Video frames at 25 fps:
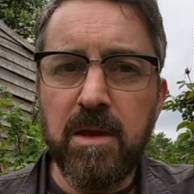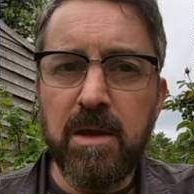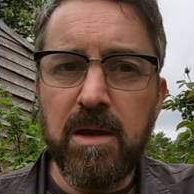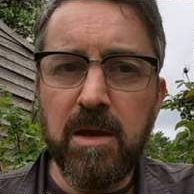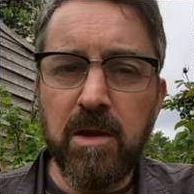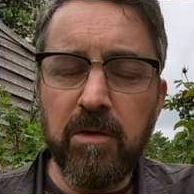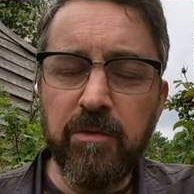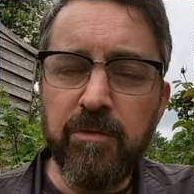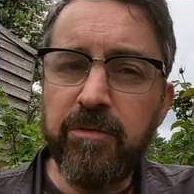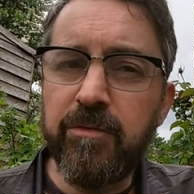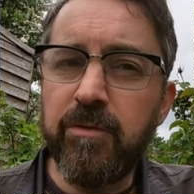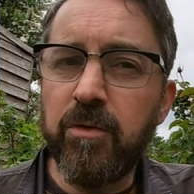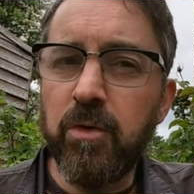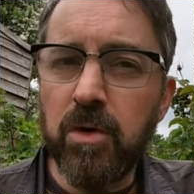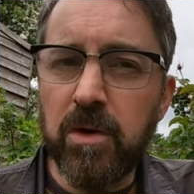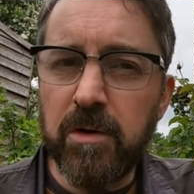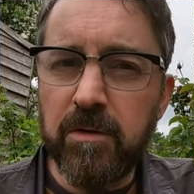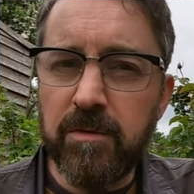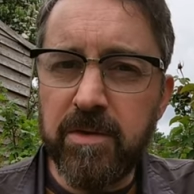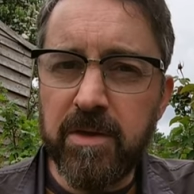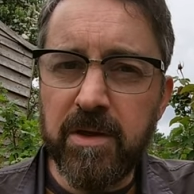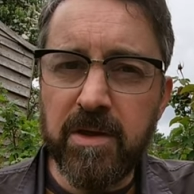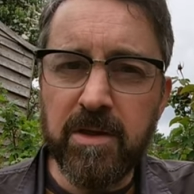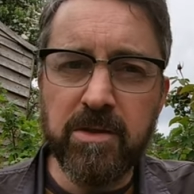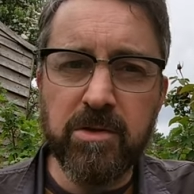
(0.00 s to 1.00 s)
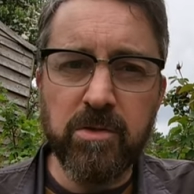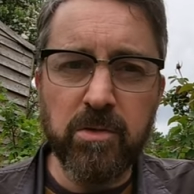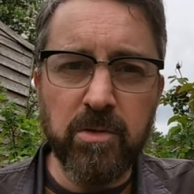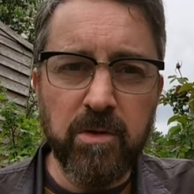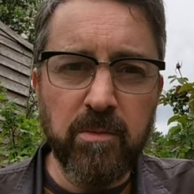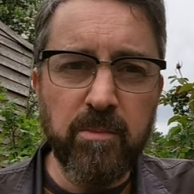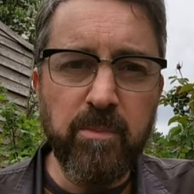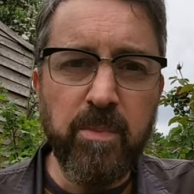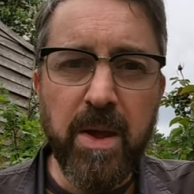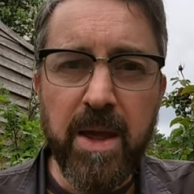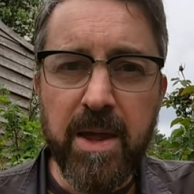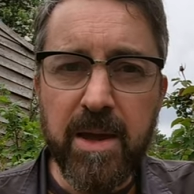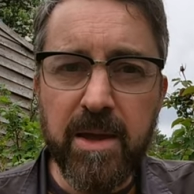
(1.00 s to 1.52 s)
you know, full of these sort
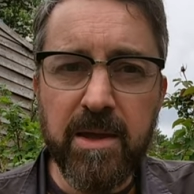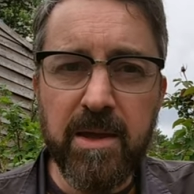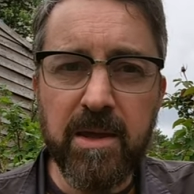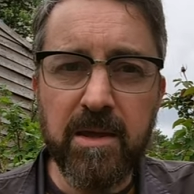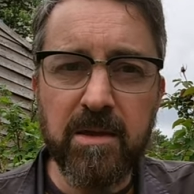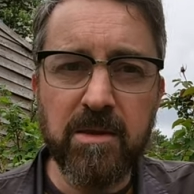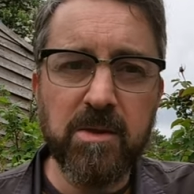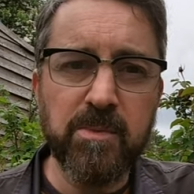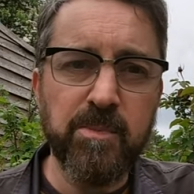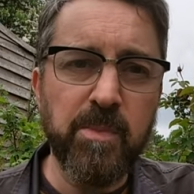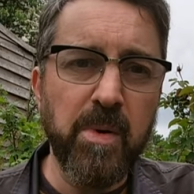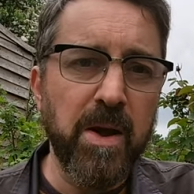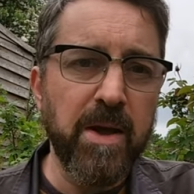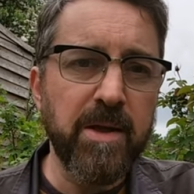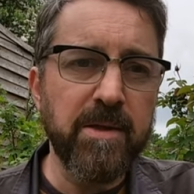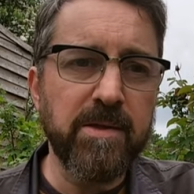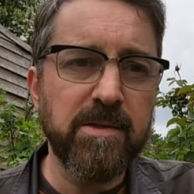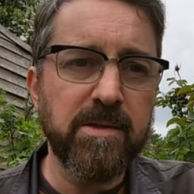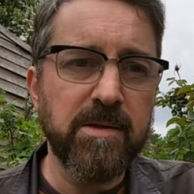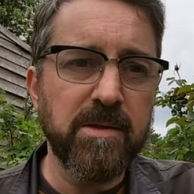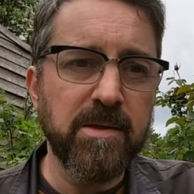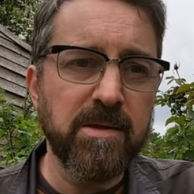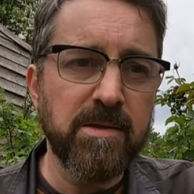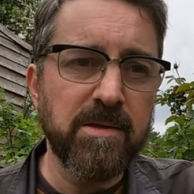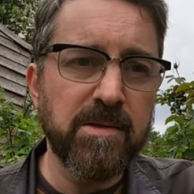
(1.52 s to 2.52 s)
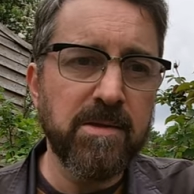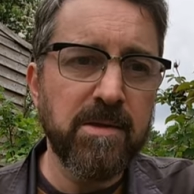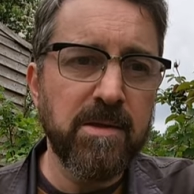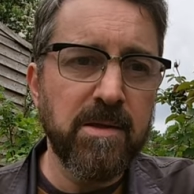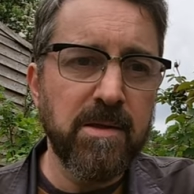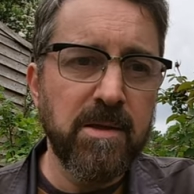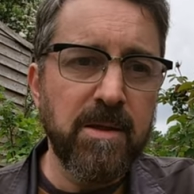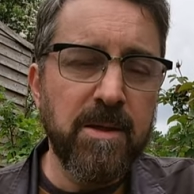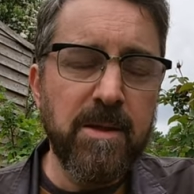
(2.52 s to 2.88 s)
of baking spices.